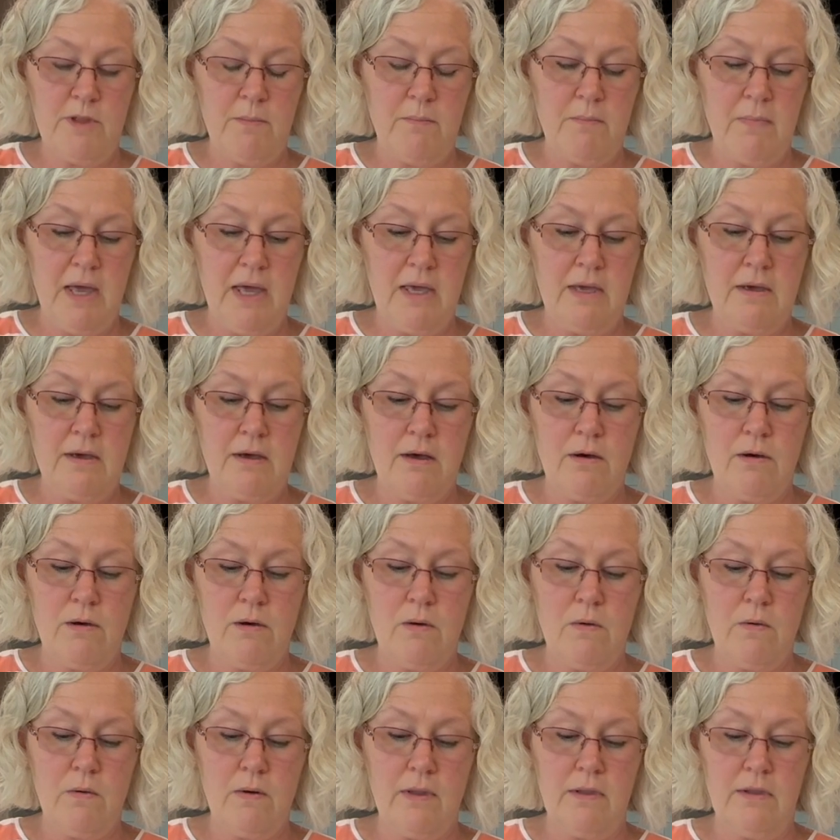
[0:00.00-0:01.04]
the
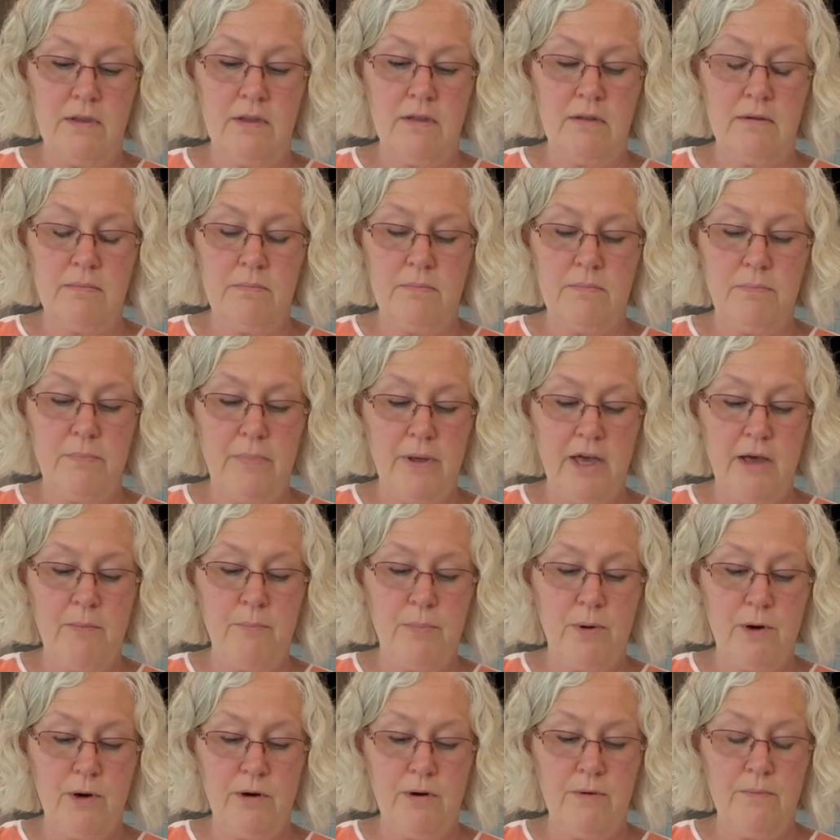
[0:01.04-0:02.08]
mango and the
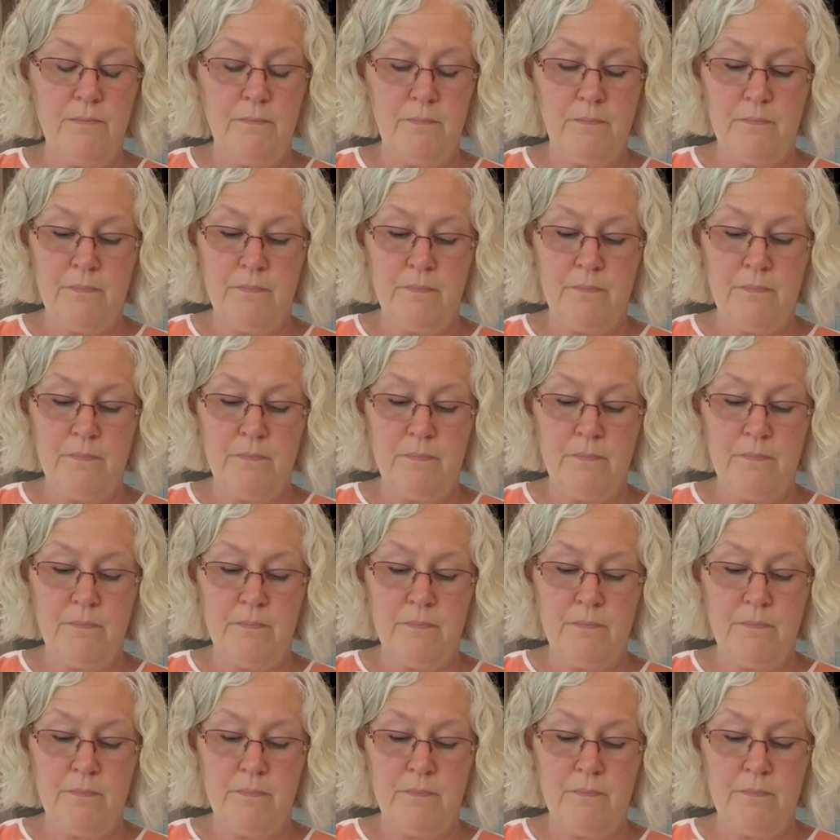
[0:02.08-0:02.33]
pepper.